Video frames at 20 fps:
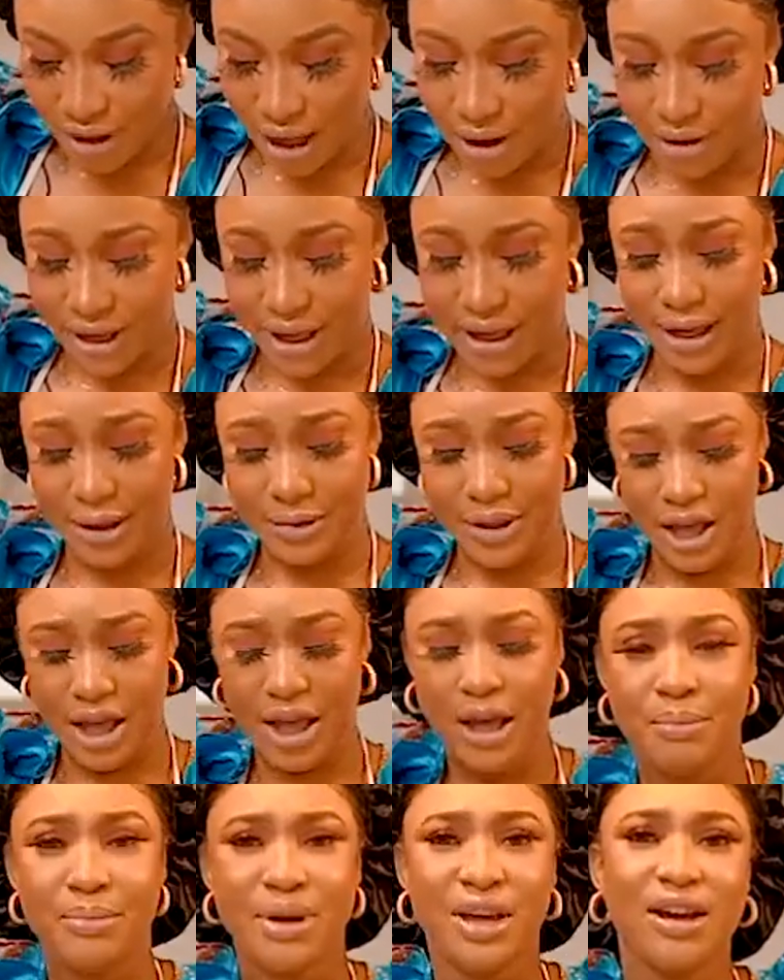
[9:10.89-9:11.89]
Okay,
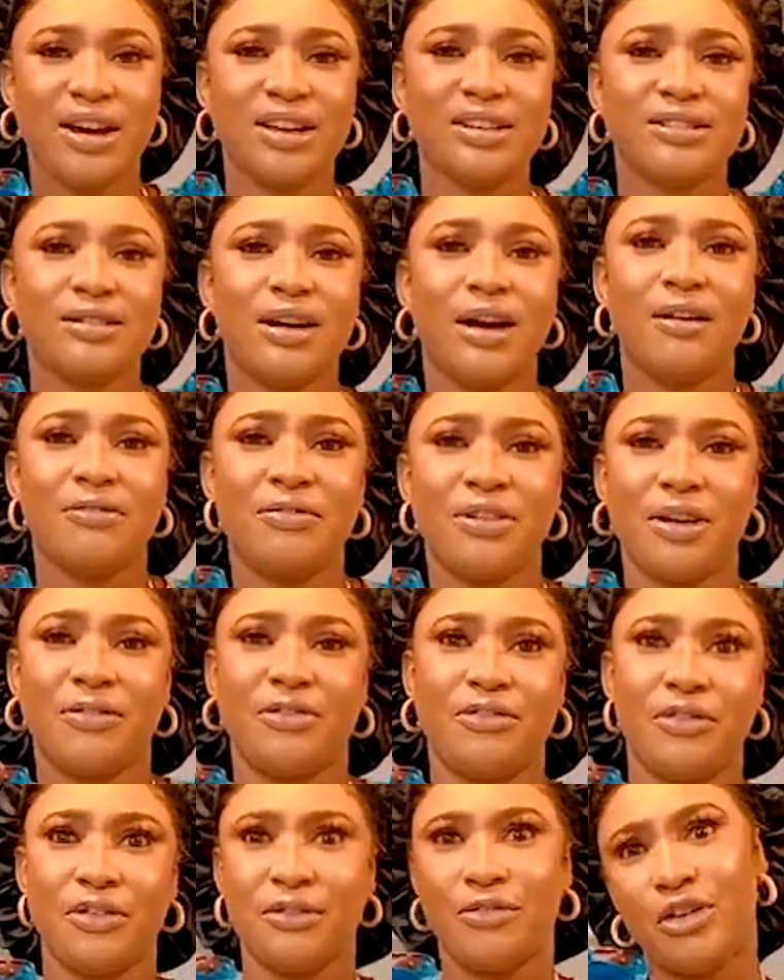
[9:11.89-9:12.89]
because of
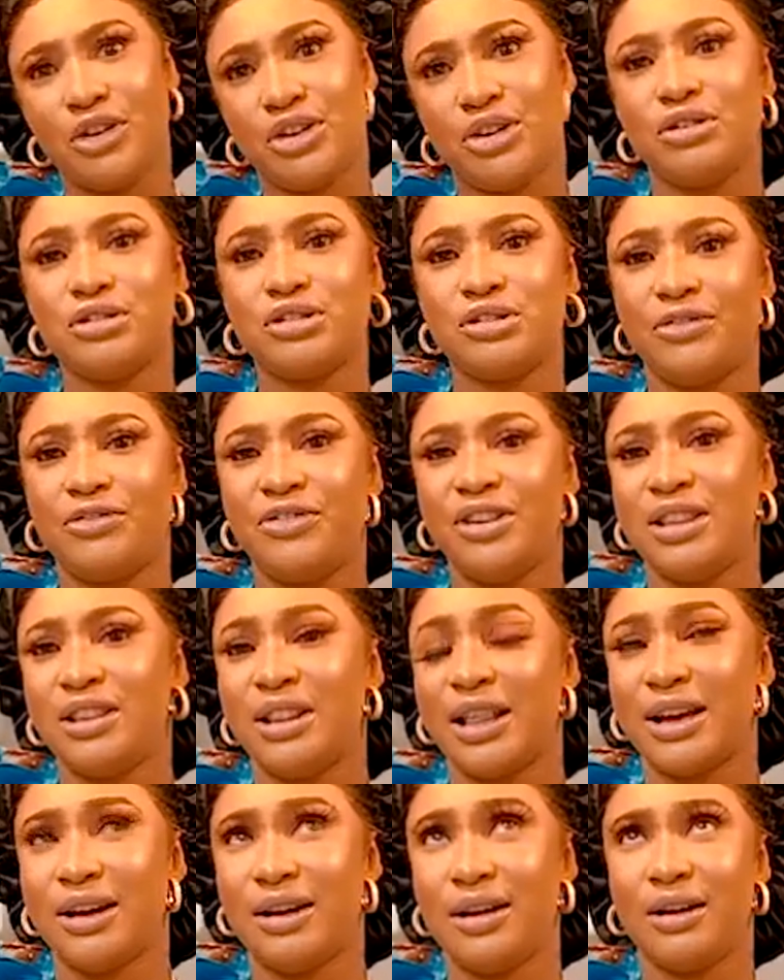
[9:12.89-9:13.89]
if for you to feed
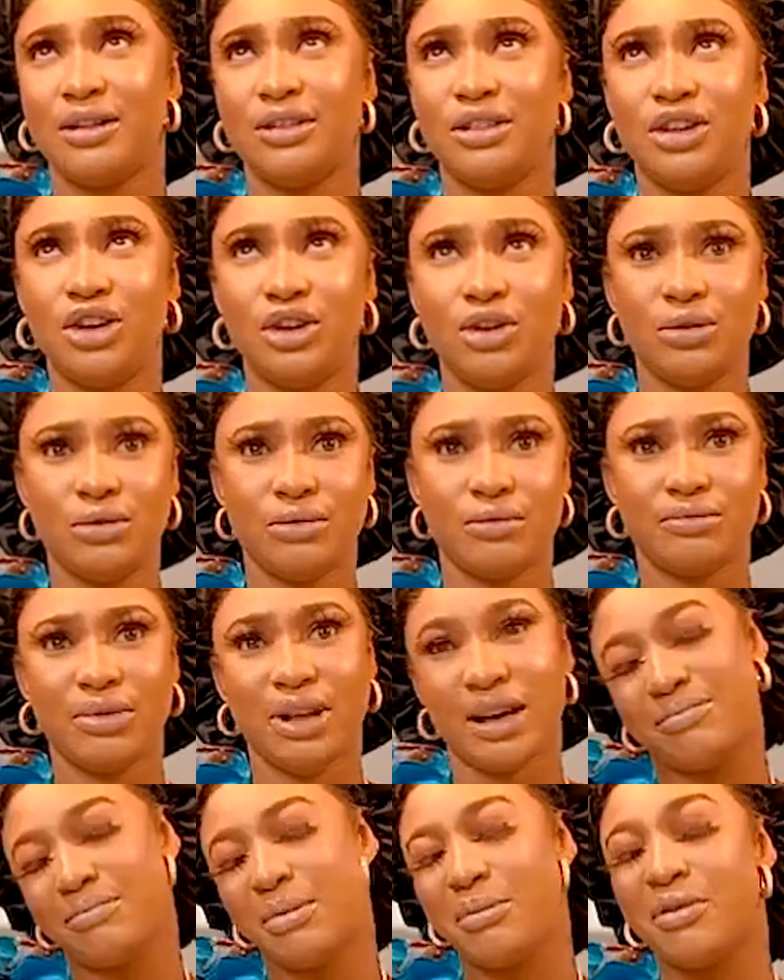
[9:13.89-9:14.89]
like a new,
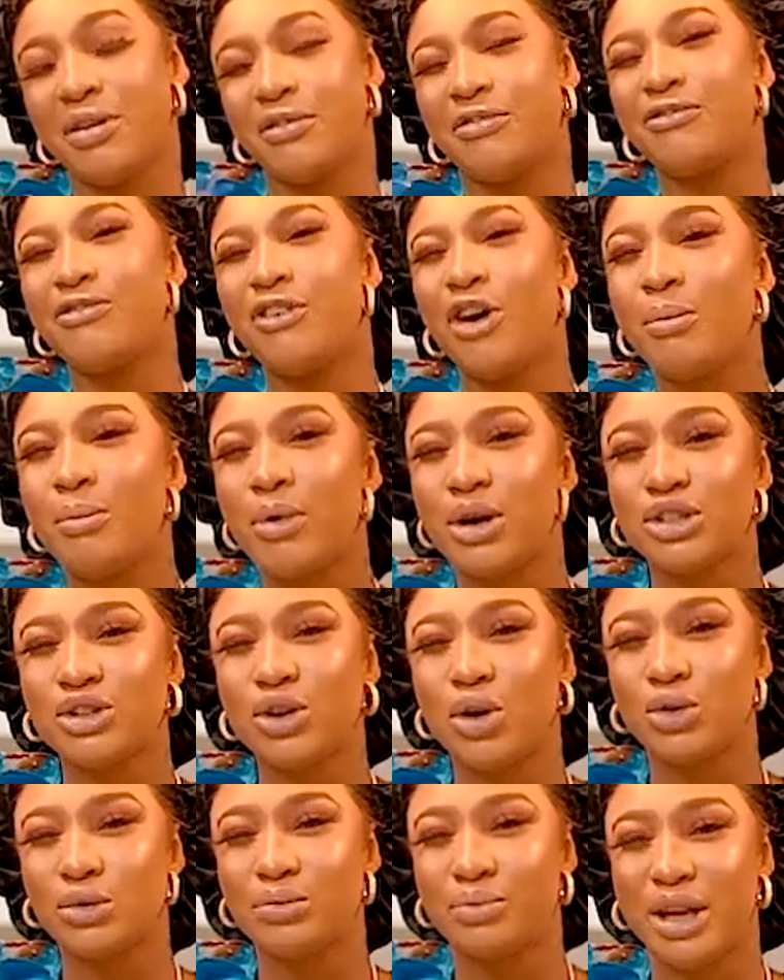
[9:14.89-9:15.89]
like maybe a four month
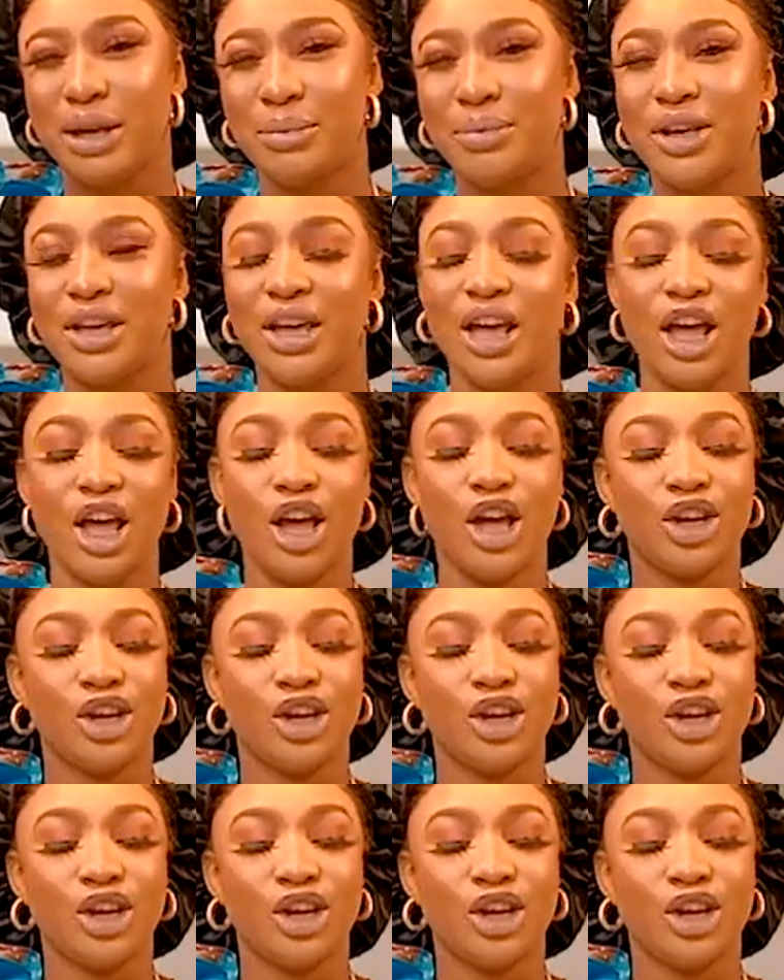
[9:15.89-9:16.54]
old baby,